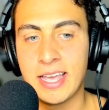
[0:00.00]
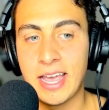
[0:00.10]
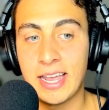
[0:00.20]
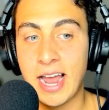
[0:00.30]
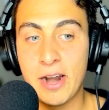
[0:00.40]

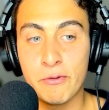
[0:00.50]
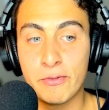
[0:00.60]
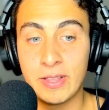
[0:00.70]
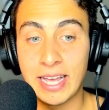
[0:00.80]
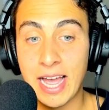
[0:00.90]
and I don't
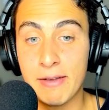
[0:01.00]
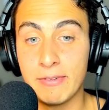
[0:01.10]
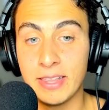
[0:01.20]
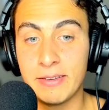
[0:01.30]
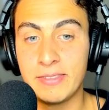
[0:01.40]
feel like I've
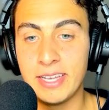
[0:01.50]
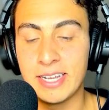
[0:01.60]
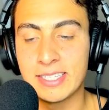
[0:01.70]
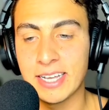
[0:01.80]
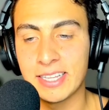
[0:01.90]
lived it,
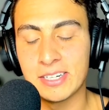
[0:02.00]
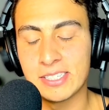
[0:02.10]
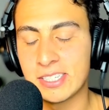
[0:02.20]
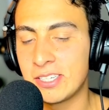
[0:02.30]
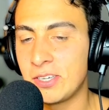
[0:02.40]
it's like
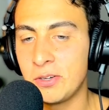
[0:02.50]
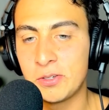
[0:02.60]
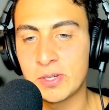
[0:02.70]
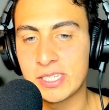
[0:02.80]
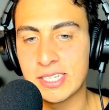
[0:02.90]
there's this
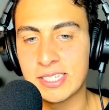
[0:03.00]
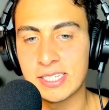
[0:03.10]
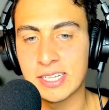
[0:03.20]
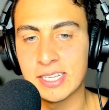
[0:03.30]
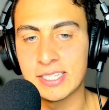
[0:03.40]
huge
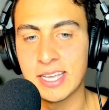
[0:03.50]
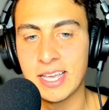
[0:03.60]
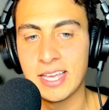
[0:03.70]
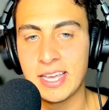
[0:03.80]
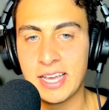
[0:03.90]
resistance because
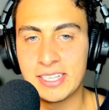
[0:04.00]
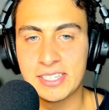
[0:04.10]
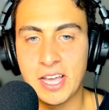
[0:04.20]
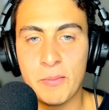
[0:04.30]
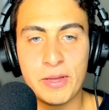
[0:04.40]
it's
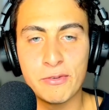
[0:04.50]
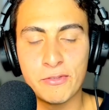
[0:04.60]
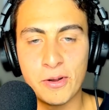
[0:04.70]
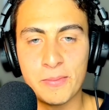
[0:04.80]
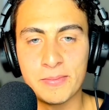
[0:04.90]
coming
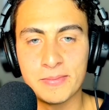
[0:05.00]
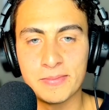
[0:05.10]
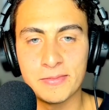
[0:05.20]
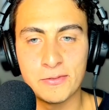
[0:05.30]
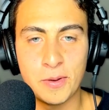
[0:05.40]
from
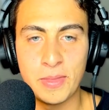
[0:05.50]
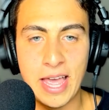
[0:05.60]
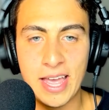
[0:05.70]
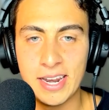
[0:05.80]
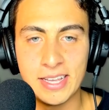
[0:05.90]
from the
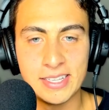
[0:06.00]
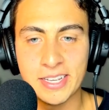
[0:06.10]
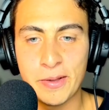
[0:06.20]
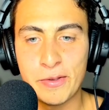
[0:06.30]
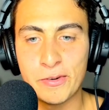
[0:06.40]
head. It's
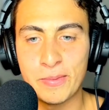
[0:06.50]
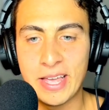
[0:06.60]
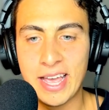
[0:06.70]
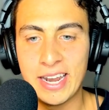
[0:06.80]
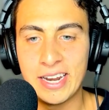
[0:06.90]
coming from the
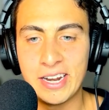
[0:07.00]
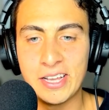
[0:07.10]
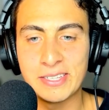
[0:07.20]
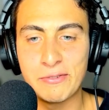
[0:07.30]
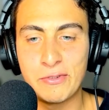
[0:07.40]
head and it
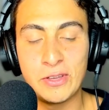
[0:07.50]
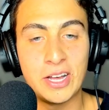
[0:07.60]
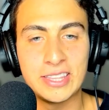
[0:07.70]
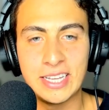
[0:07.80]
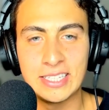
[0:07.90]
doesn't feel
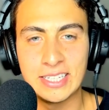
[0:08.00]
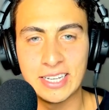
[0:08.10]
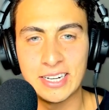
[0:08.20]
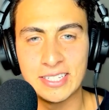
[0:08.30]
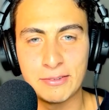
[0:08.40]

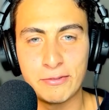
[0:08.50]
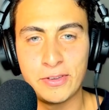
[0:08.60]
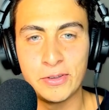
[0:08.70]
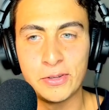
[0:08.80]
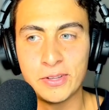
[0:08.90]
authentic. It doesn't
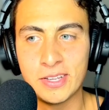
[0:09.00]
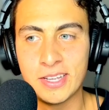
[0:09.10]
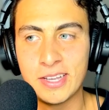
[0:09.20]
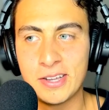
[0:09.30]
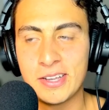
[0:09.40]
feel
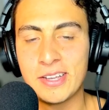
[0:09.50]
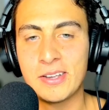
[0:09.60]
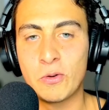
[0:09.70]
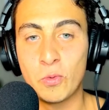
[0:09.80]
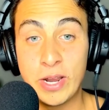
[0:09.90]

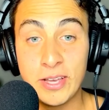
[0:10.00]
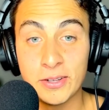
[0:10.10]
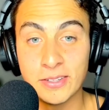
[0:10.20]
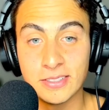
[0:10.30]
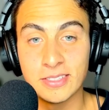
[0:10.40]

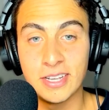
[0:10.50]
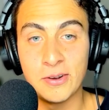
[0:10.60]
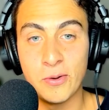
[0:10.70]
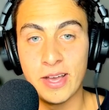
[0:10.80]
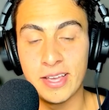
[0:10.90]
real in
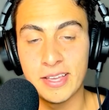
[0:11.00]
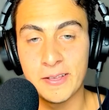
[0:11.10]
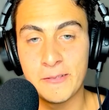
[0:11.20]
a way.